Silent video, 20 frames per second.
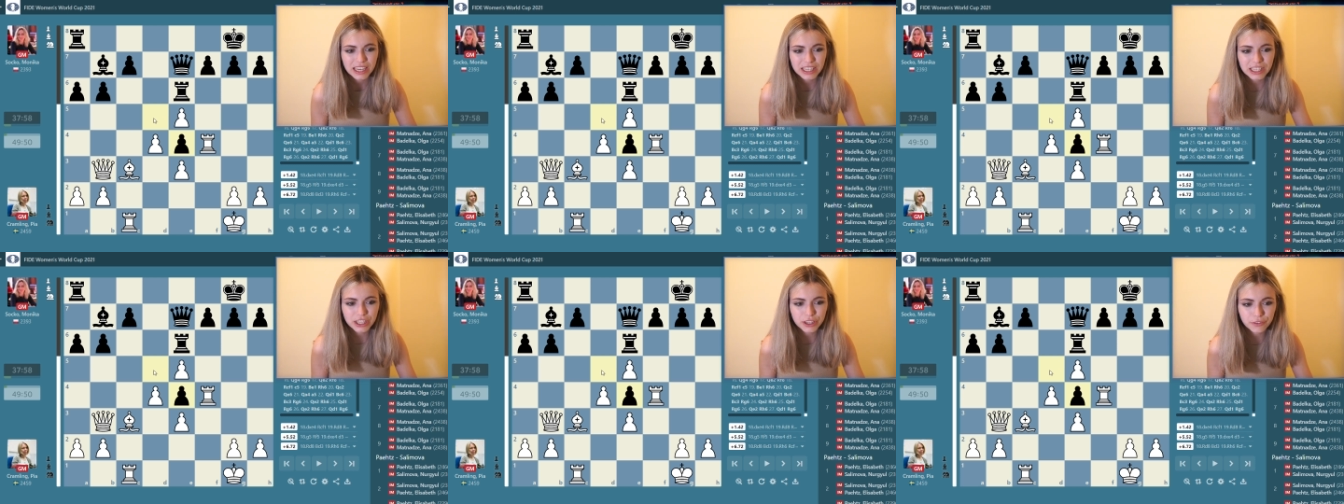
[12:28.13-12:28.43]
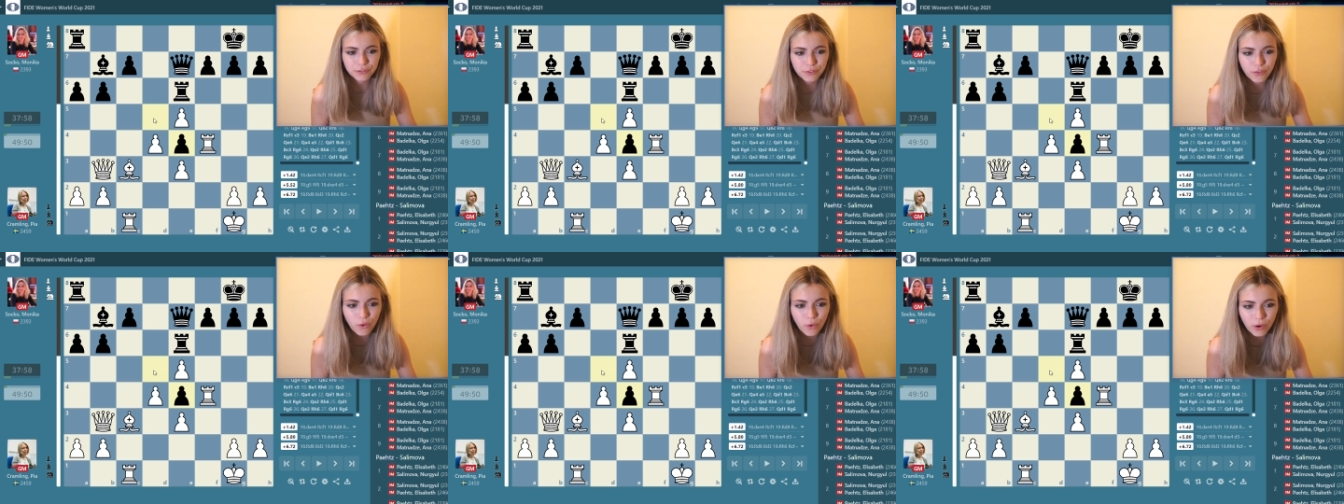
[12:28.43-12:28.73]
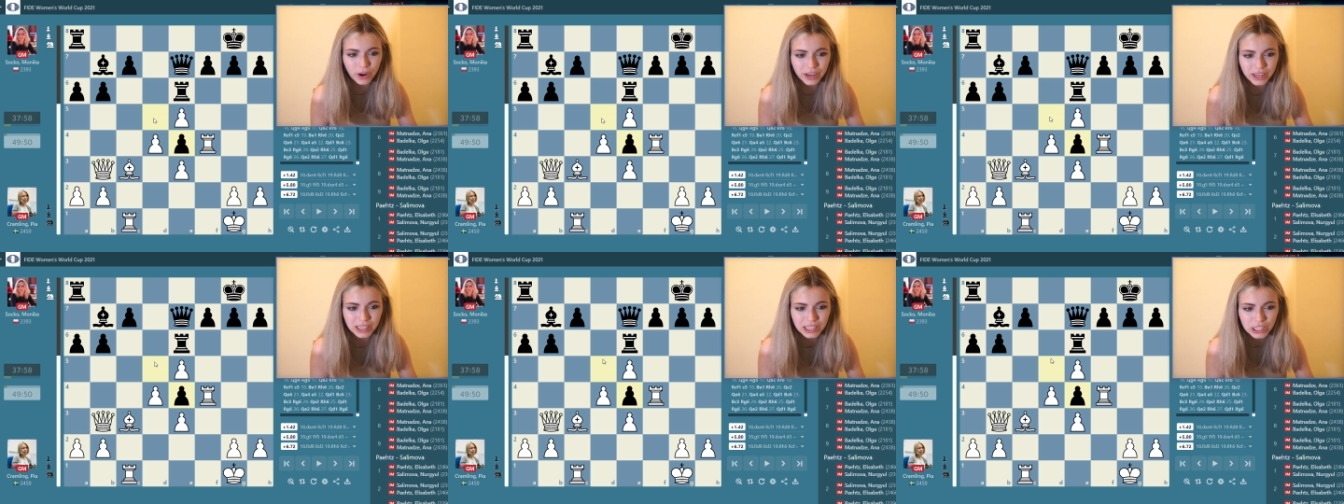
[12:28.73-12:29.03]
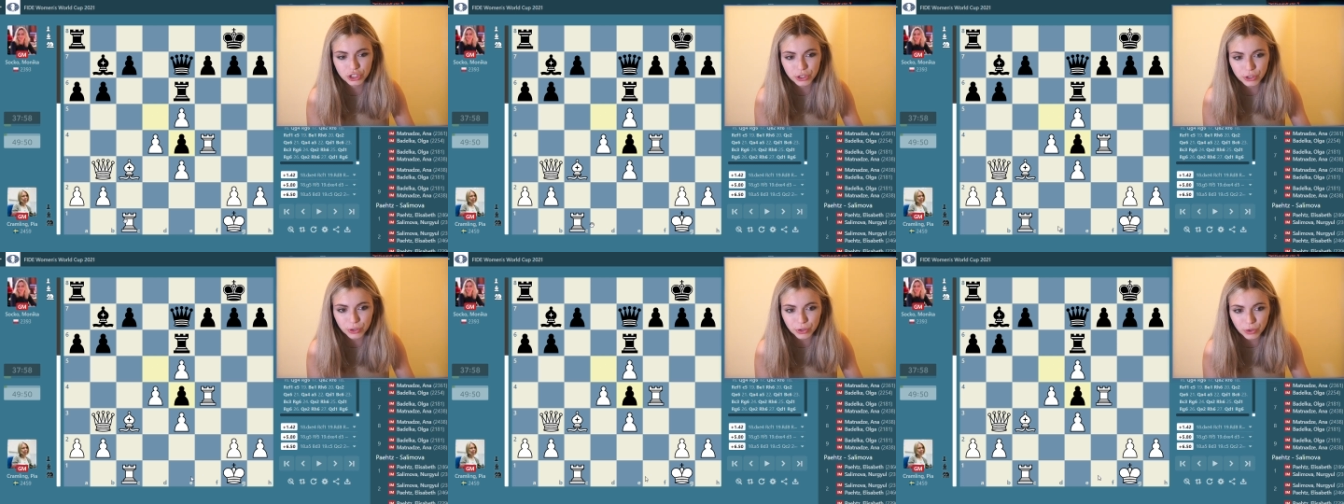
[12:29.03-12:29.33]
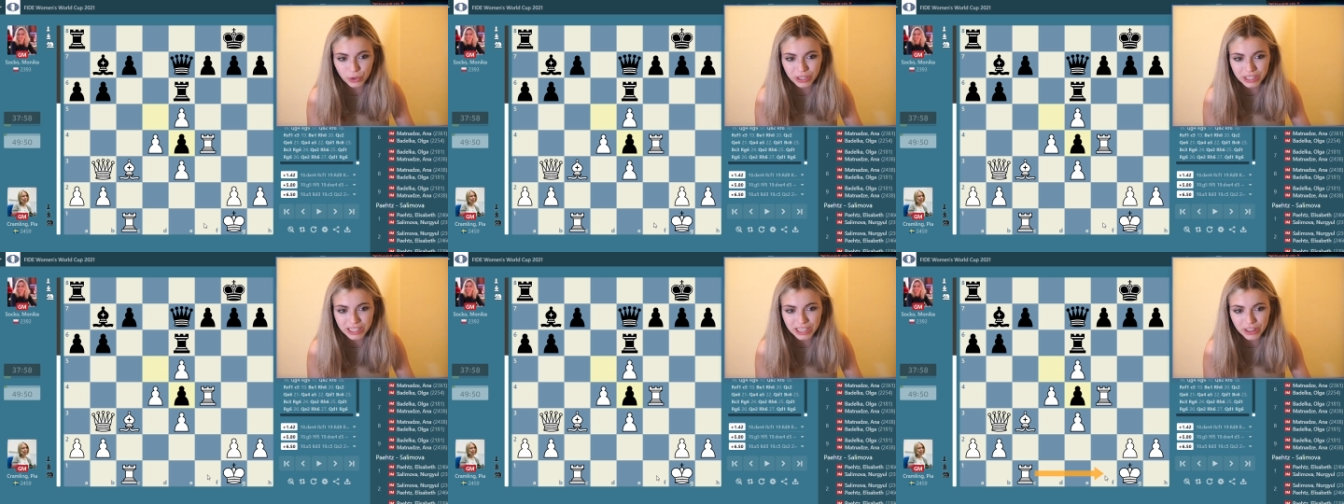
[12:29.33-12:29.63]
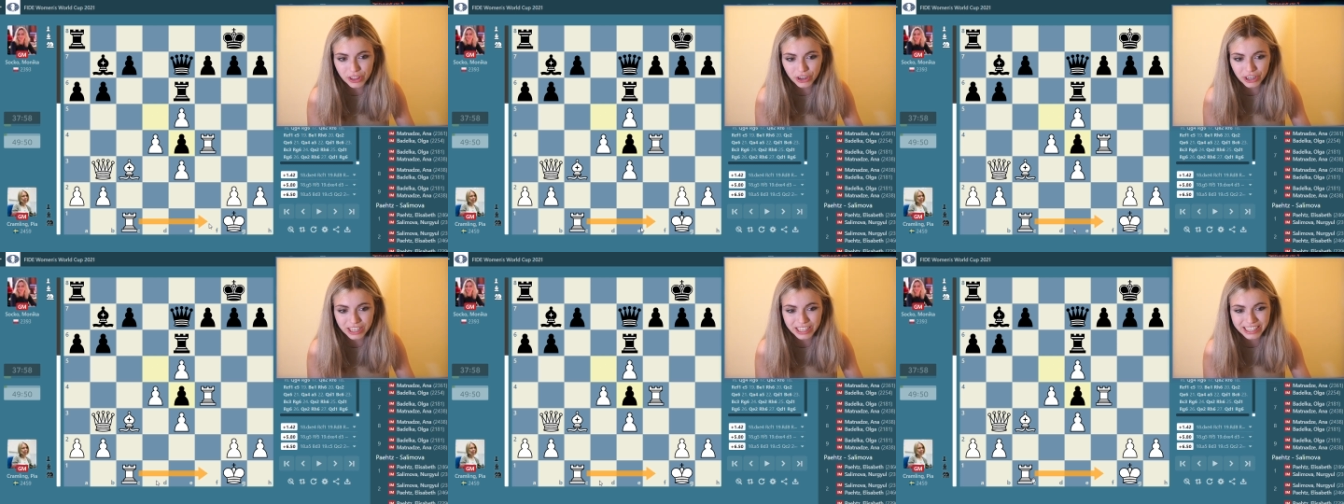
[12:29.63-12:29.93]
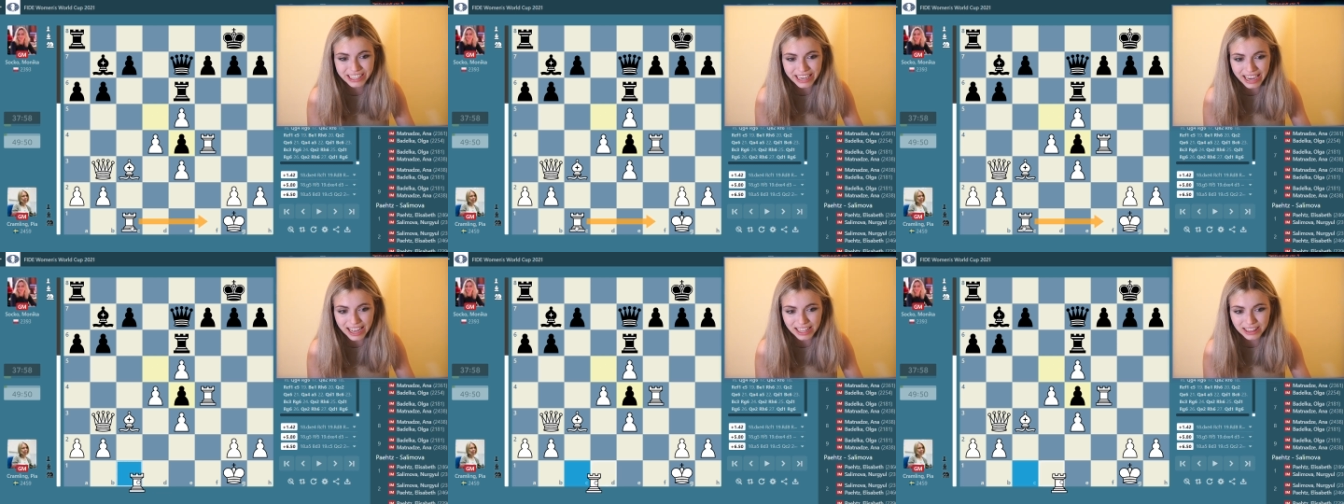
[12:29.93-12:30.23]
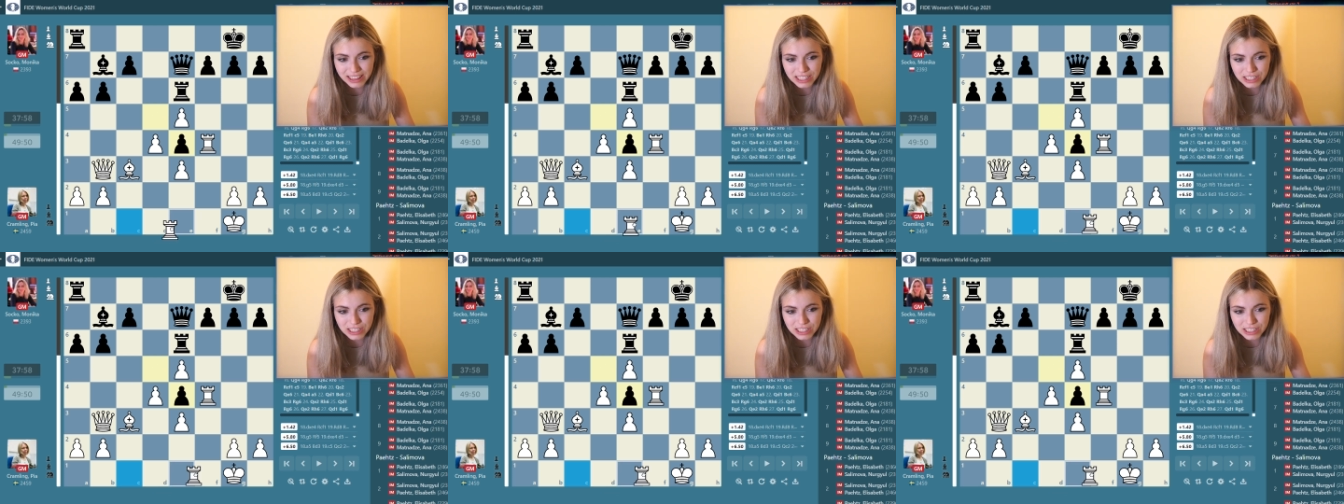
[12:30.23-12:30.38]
e4, to either get